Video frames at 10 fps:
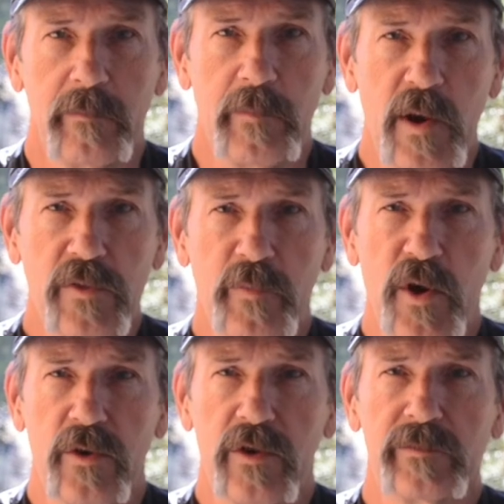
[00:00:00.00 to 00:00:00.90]
Both
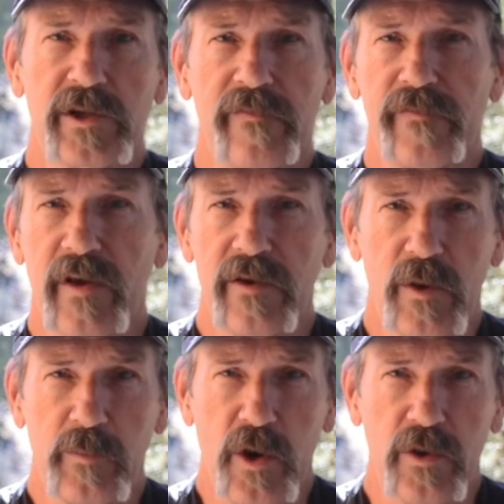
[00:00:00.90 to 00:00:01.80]
programs are
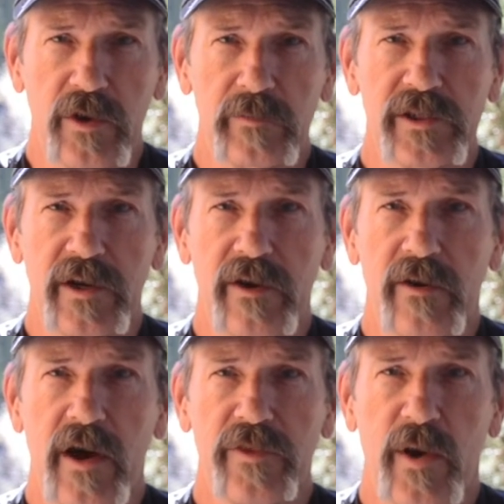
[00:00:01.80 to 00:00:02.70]
federal programs that are
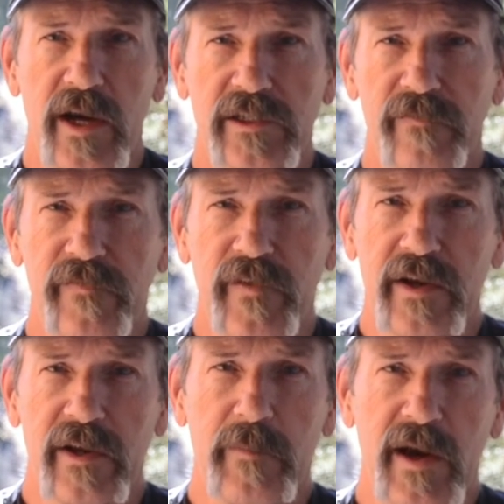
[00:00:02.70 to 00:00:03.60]
authorized and
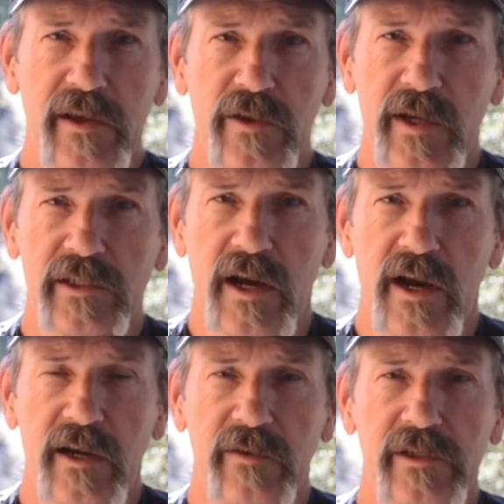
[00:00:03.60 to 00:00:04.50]
funded by the U.S.
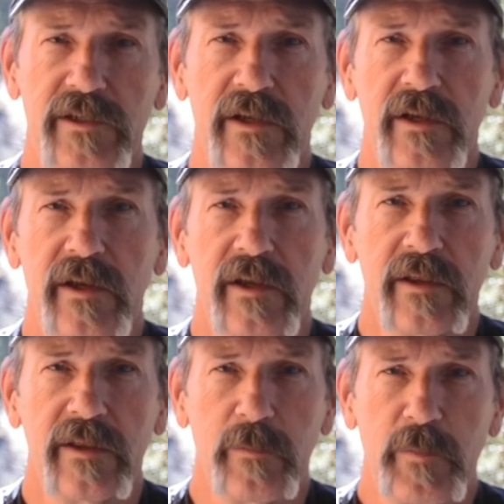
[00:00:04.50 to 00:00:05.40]
Congress.
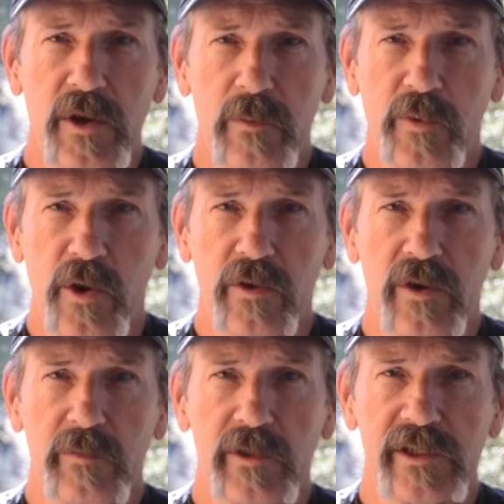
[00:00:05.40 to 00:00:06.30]
The PILT
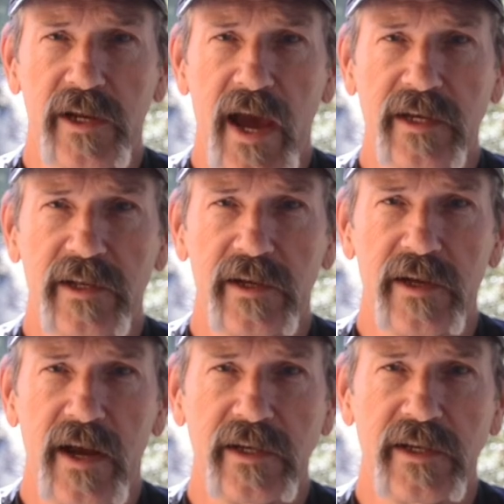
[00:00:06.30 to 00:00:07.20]
program was enacted
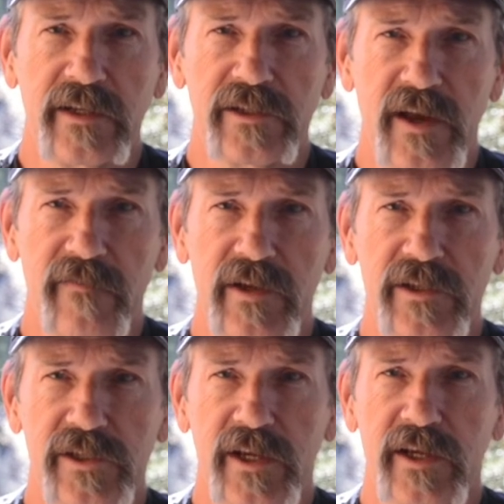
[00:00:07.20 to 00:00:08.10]
in
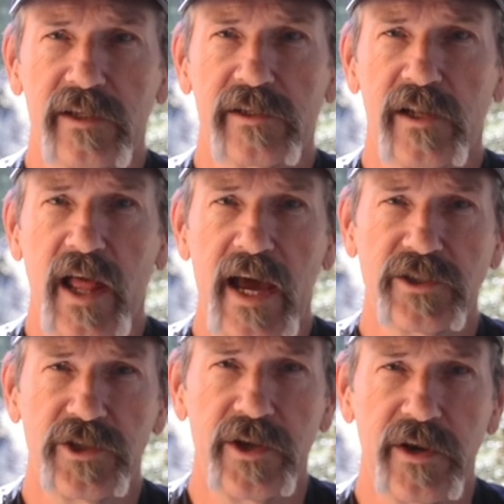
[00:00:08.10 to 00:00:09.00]
1976.
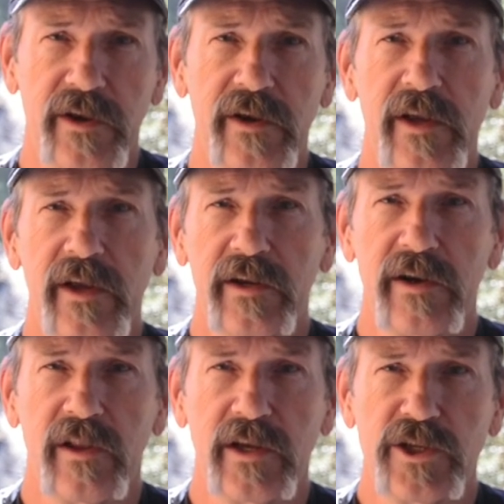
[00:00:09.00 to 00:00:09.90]
Last year,
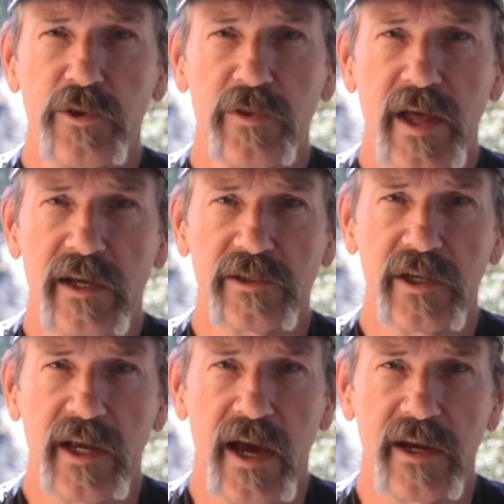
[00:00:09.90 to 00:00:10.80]
nearly
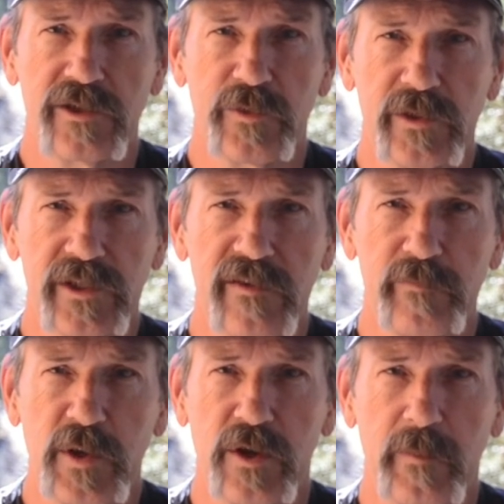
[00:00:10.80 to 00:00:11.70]
2,000 counties
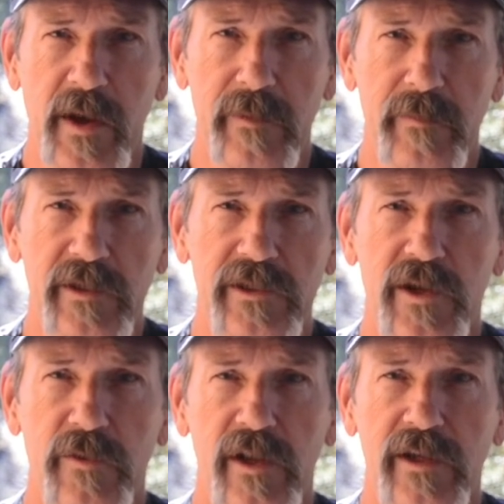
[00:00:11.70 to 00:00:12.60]
received PILT payments
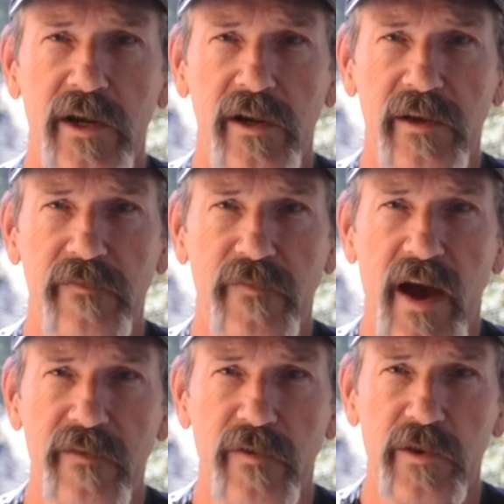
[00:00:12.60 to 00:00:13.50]
totaling nearly
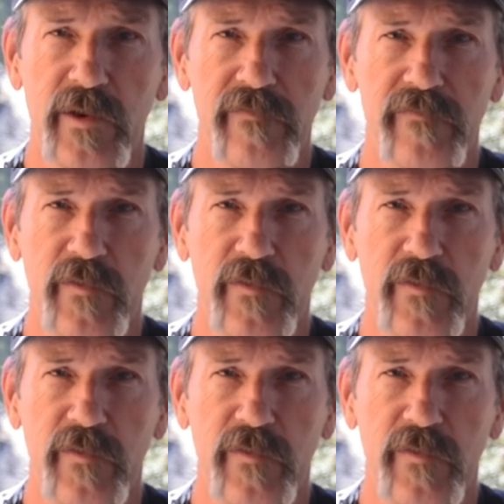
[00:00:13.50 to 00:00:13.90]
$514